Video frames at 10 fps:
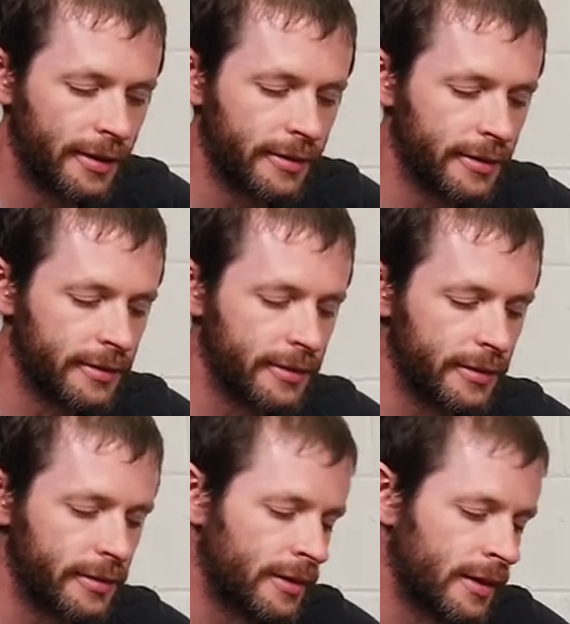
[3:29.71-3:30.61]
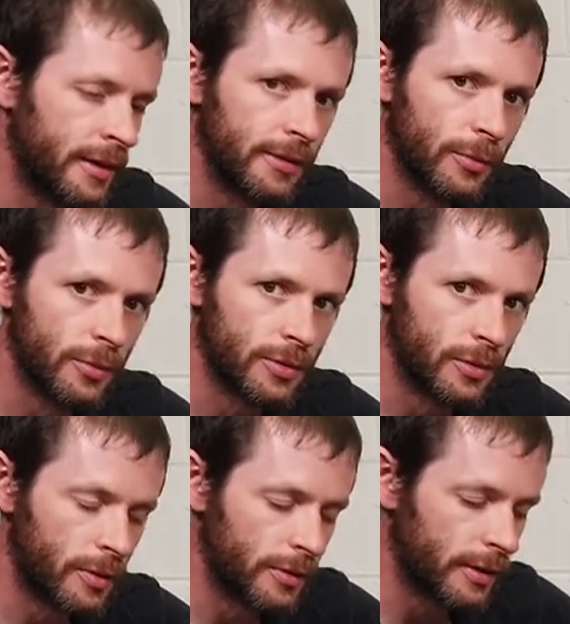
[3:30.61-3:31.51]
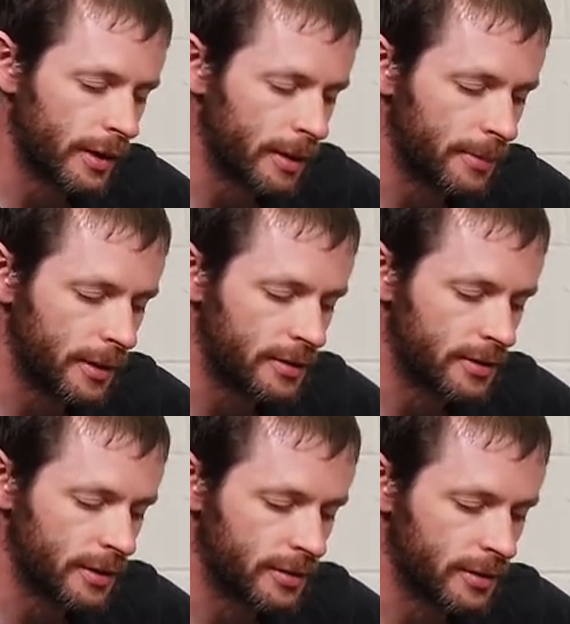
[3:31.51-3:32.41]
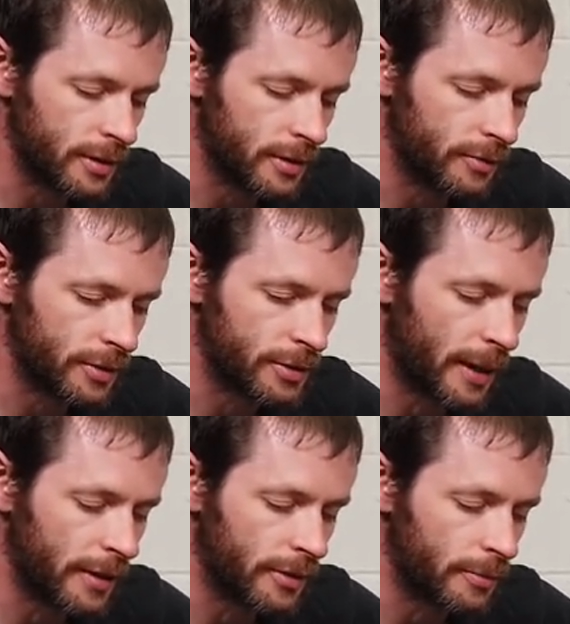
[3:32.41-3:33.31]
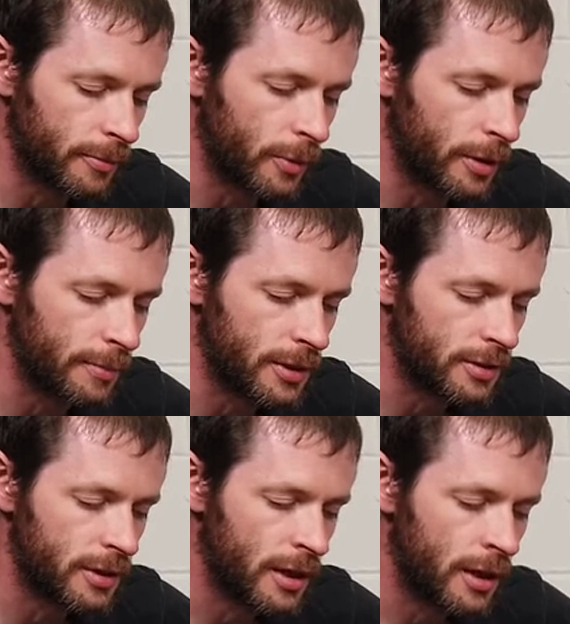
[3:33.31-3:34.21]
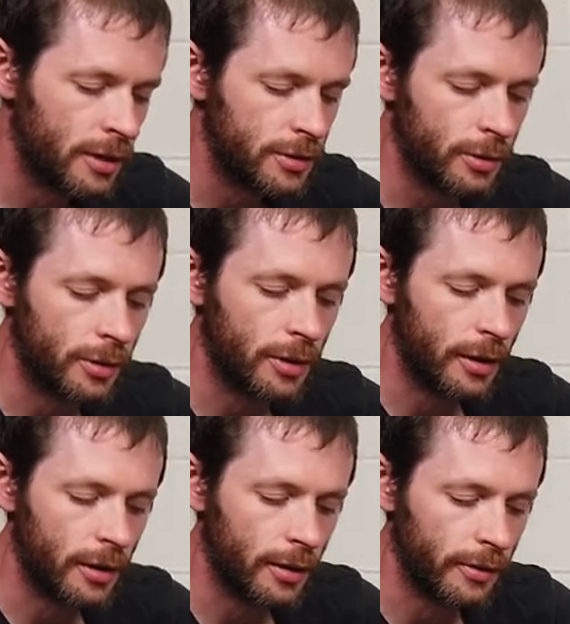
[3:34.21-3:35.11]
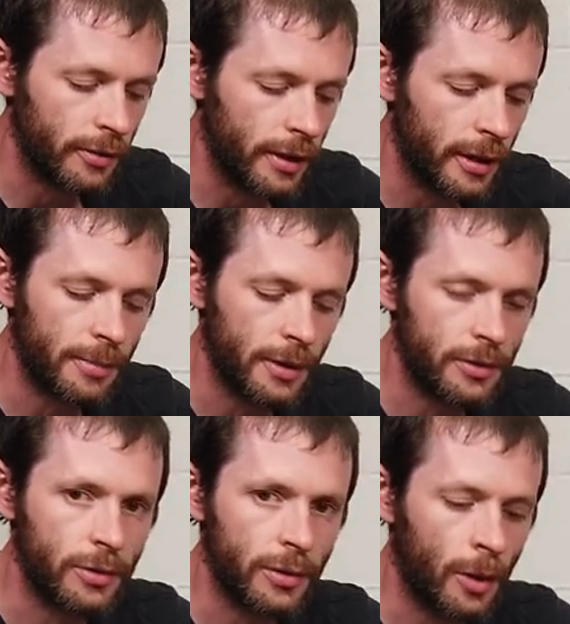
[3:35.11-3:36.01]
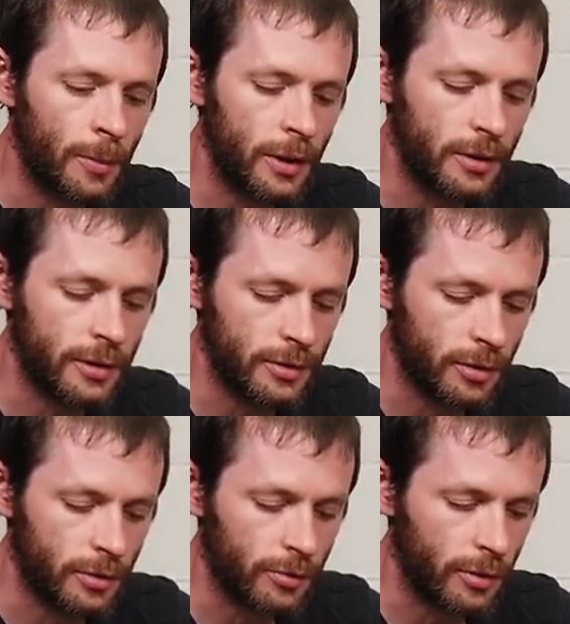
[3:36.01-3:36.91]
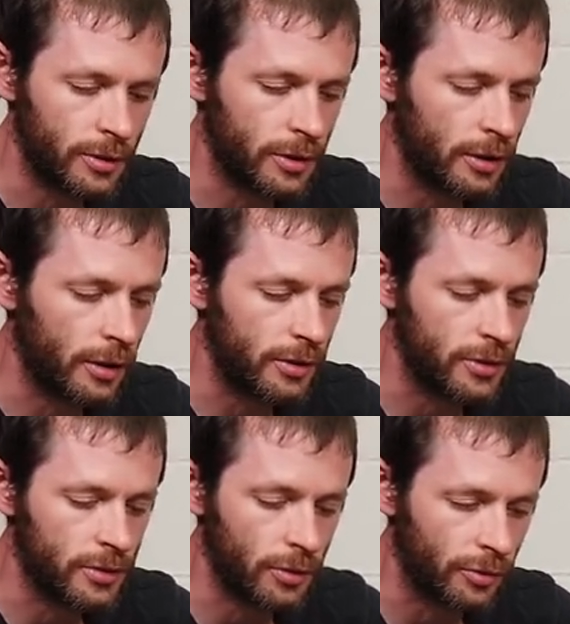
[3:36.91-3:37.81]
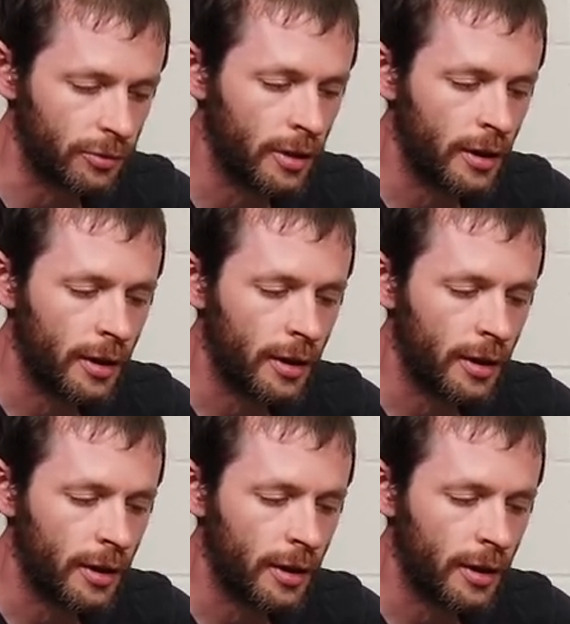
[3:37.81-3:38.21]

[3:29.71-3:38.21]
than the the ones that were on the late bays. Yeah, so they kind of expanded them quite a bit to uh, on the late bays to accommodate things like reversing lights and stuff.